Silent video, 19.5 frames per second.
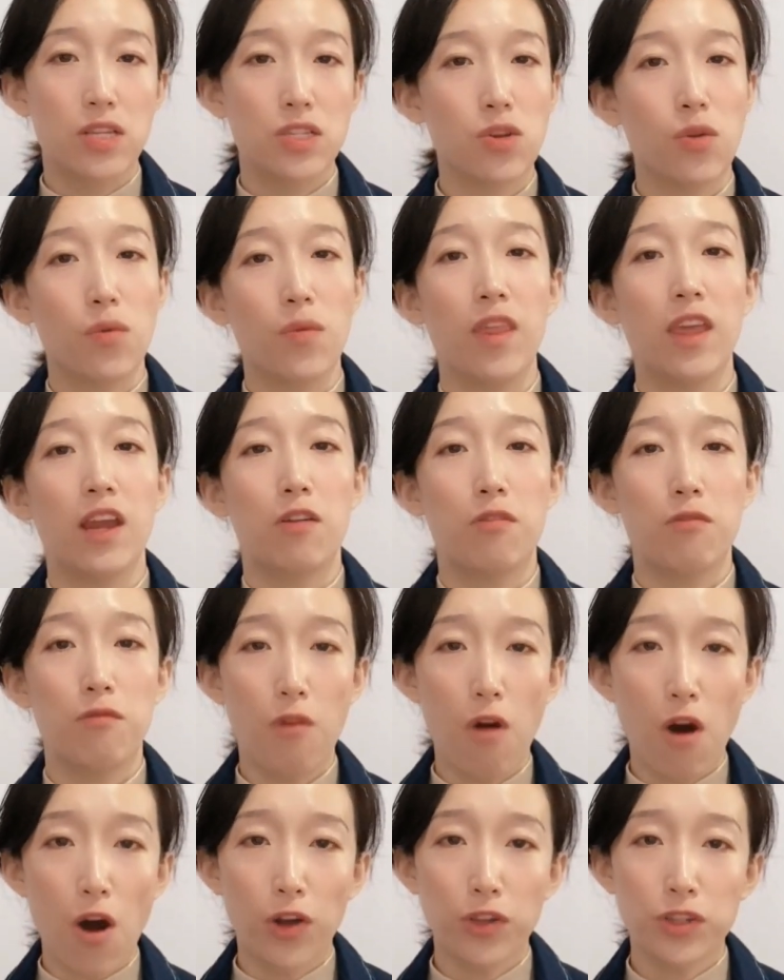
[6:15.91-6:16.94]
so they are
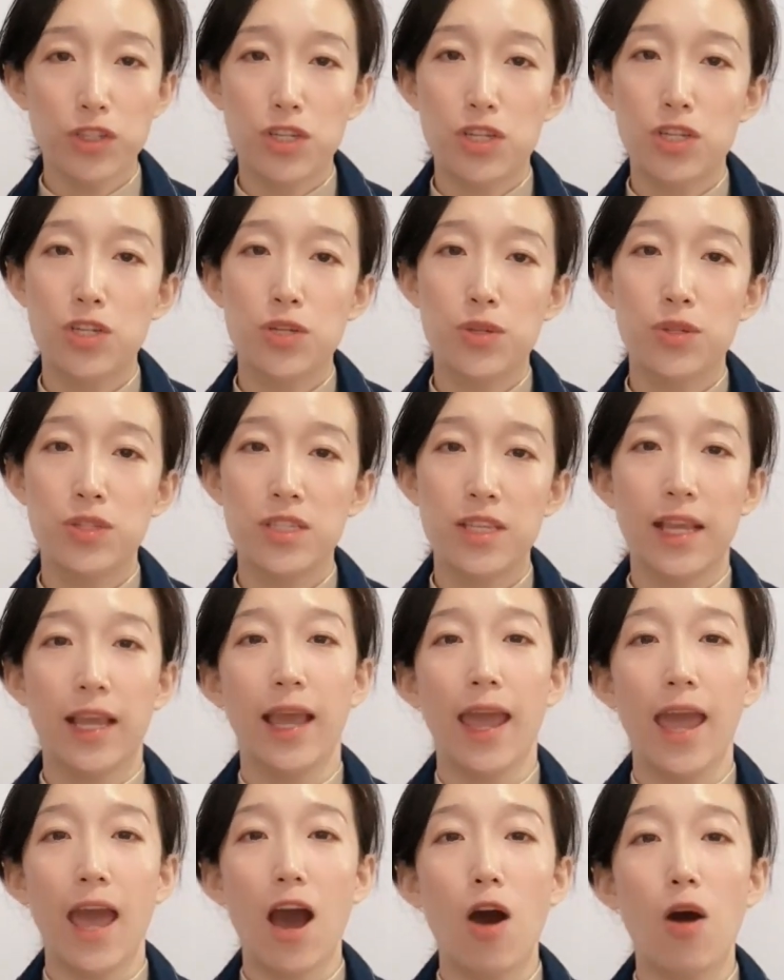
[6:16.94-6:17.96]
forced to seek
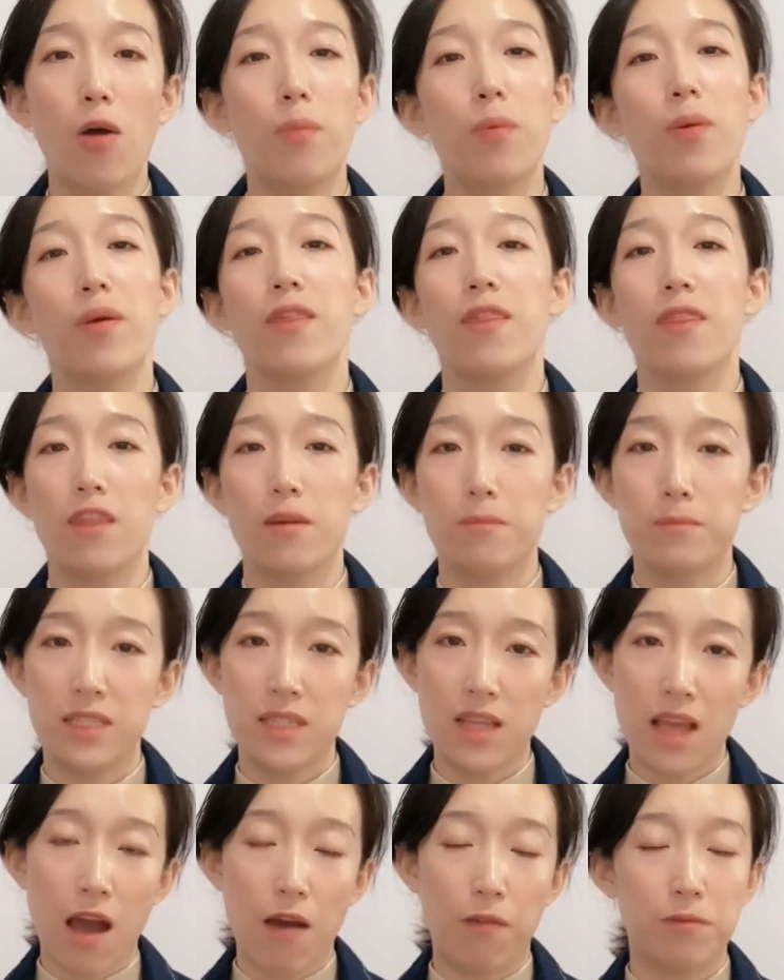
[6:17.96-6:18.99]
help
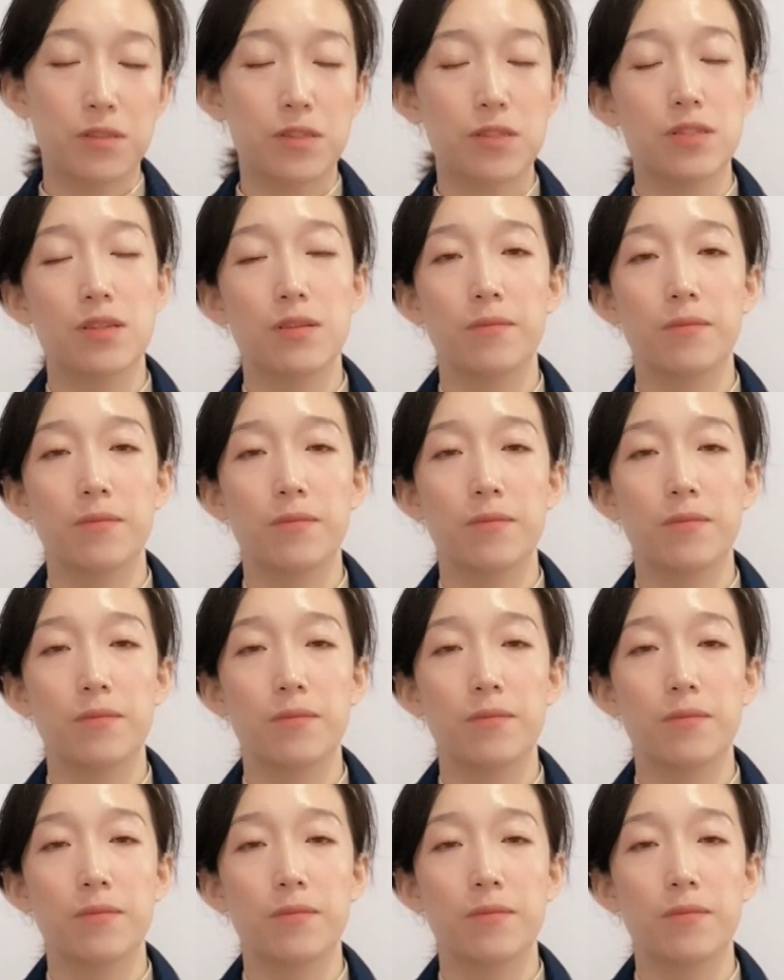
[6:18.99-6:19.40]
themselves.